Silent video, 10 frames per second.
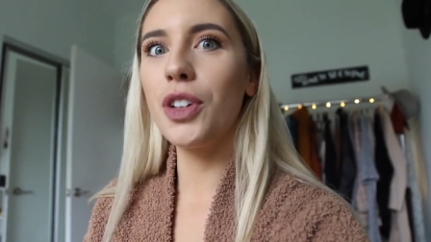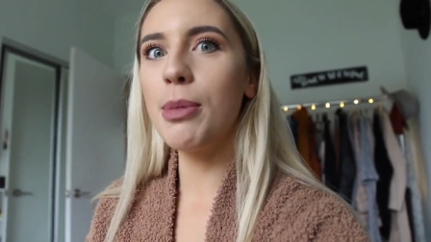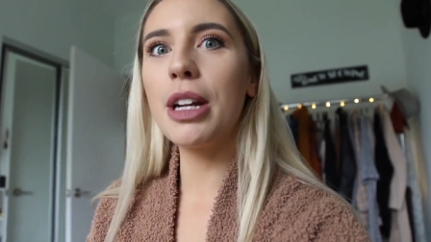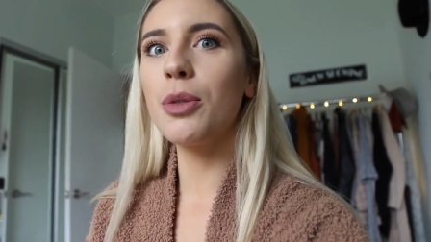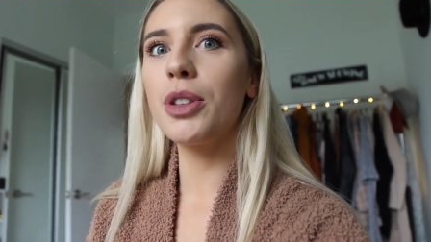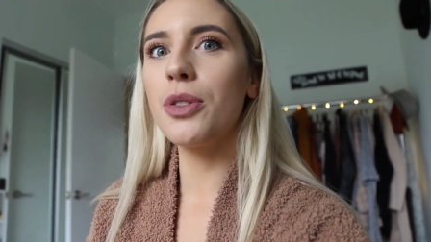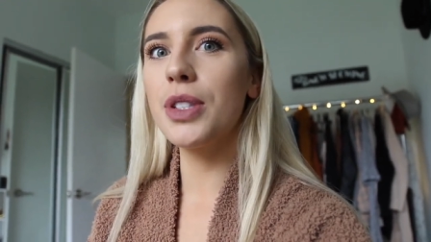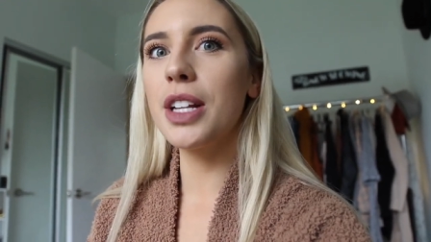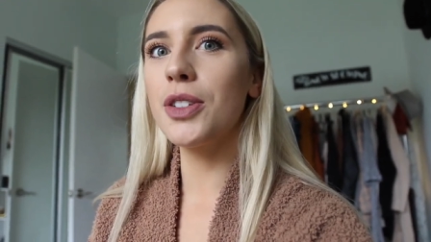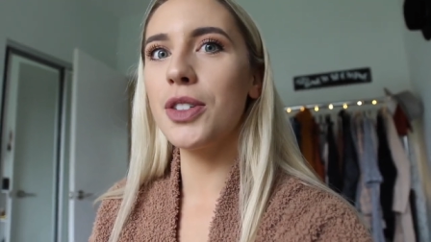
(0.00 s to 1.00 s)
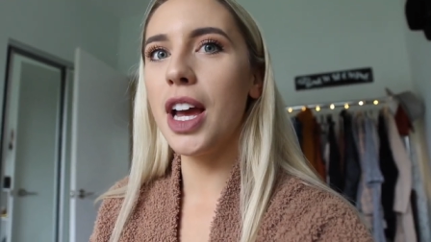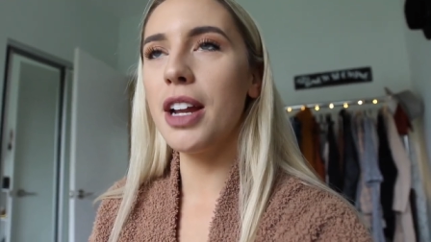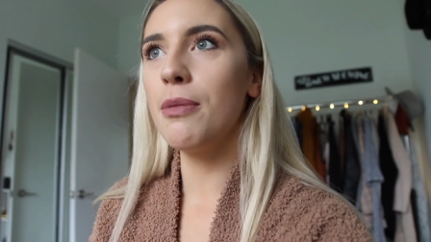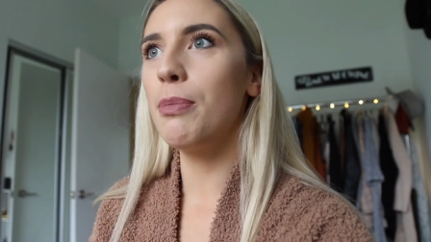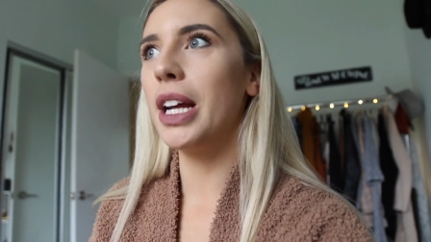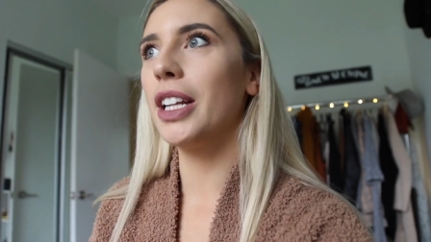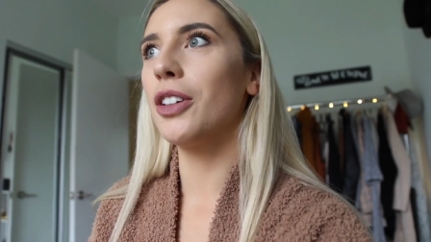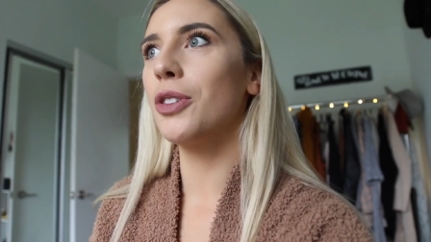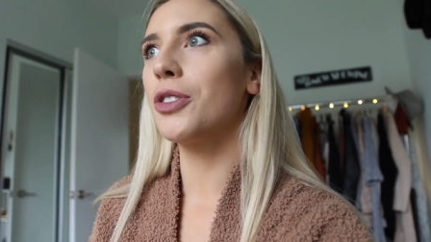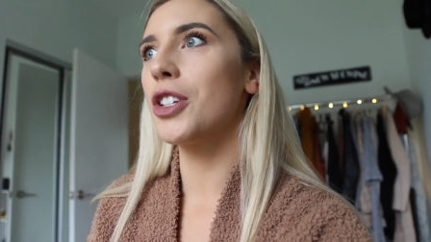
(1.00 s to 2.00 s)
feel better when those things are done, but
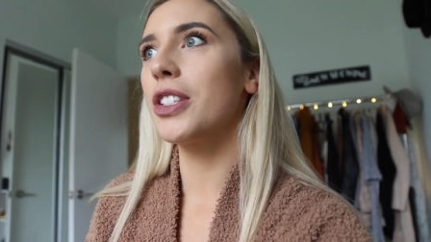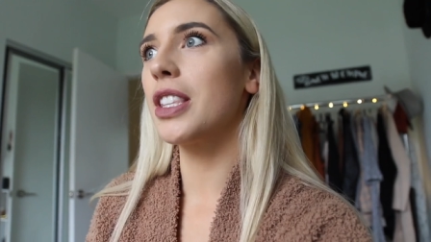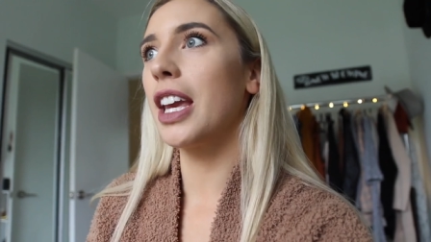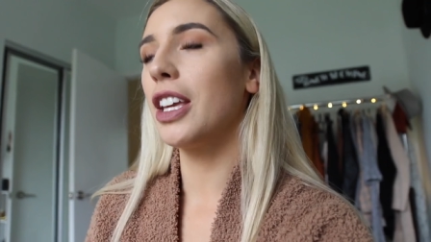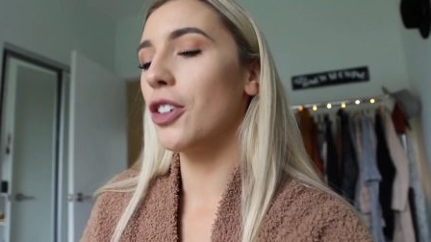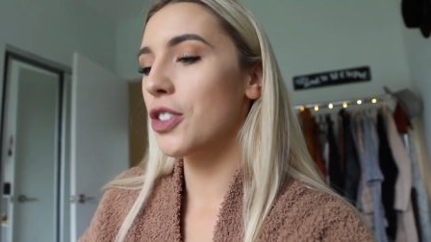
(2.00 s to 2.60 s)
you're just like,